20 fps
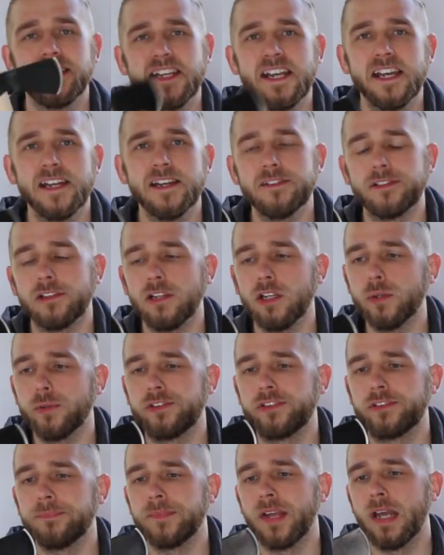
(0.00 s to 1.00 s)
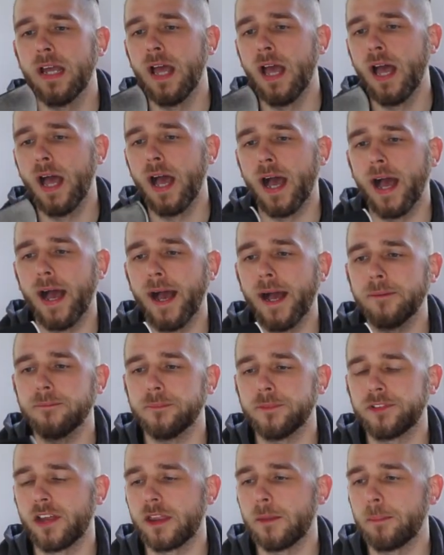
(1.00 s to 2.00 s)
it is loose.
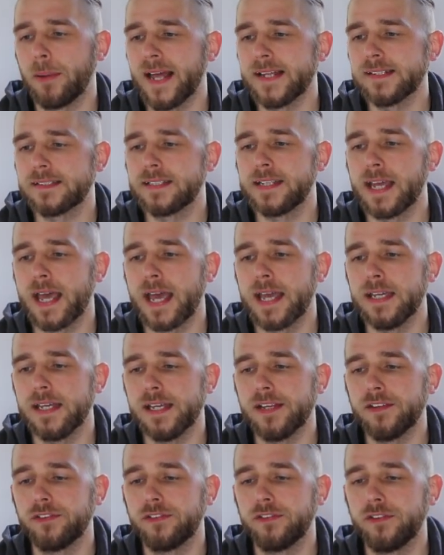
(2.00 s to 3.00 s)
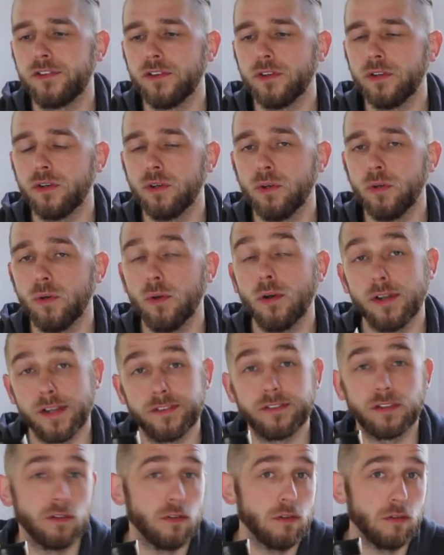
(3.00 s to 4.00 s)
So the plan today is
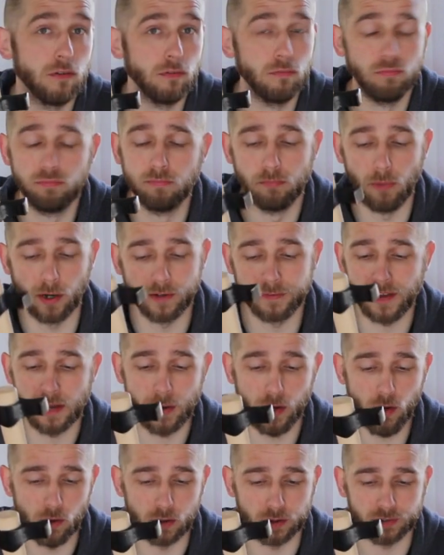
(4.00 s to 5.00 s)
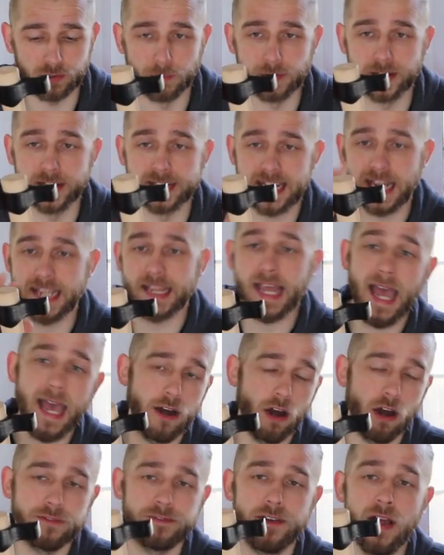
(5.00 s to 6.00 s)
to modify my hawk. So I'm going to take the
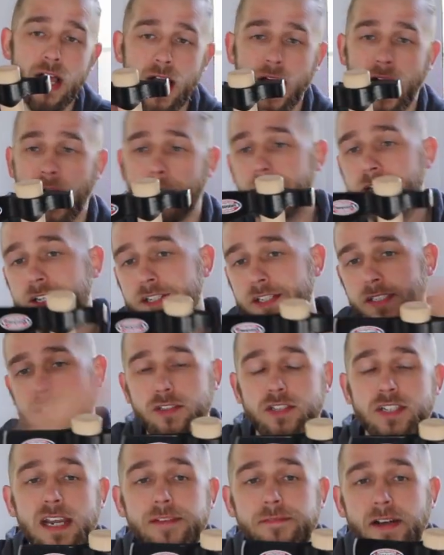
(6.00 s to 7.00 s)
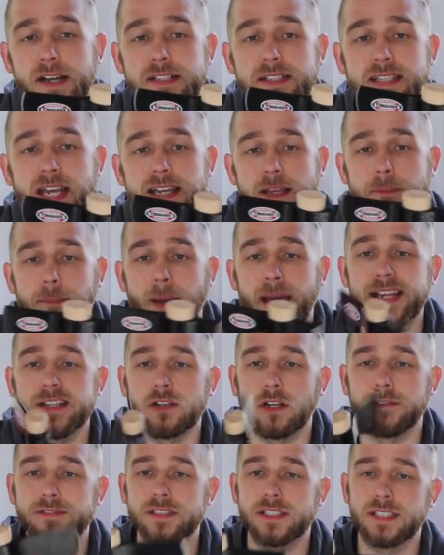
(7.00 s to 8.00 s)
head off. I'm going to see if I can take the
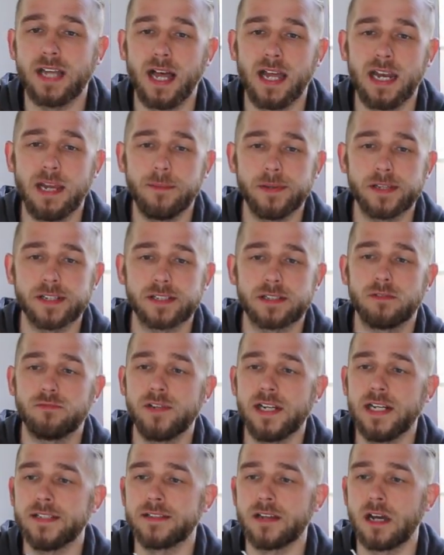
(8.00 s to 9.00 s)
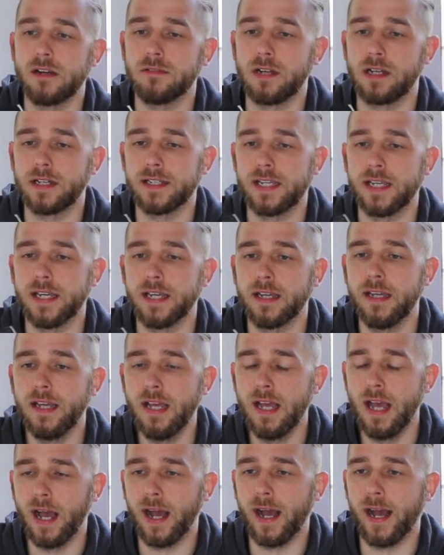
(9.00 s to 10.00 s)
paint off entirely because I really don't like it.
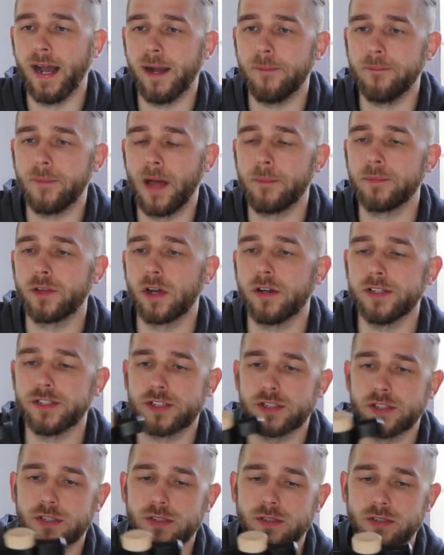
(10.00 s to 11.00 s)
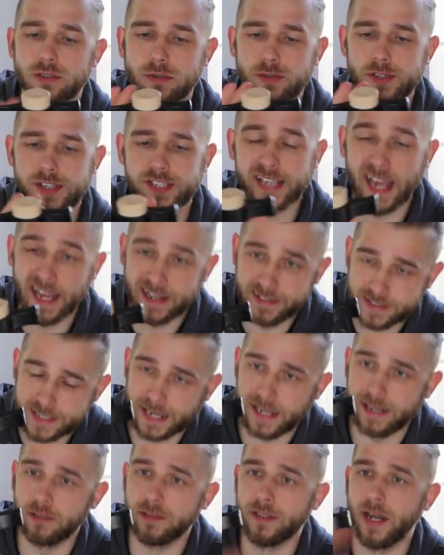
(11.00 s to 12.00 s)
I'm going to sand
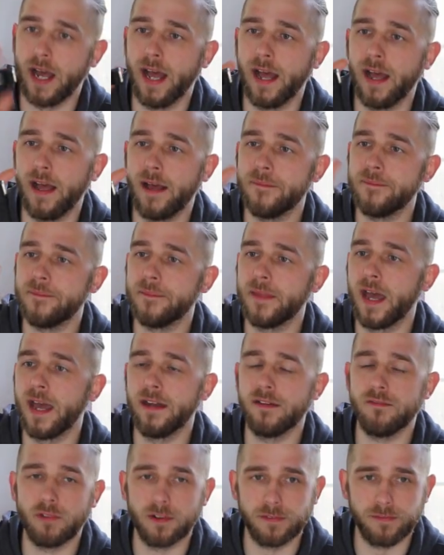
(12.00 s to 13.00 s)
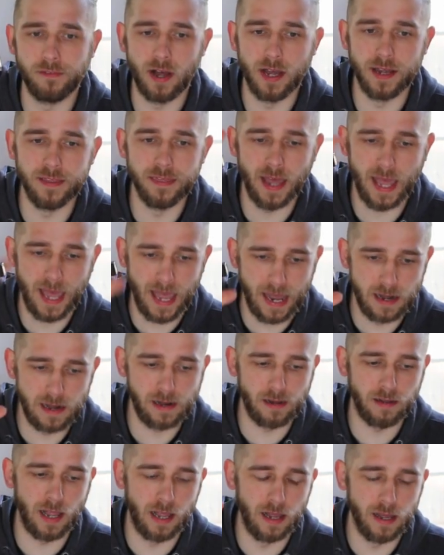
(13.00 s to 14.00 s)
down and refine the
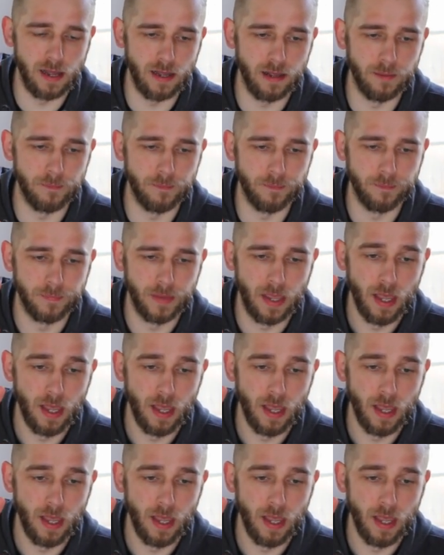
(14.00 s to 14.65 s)
handle. I'm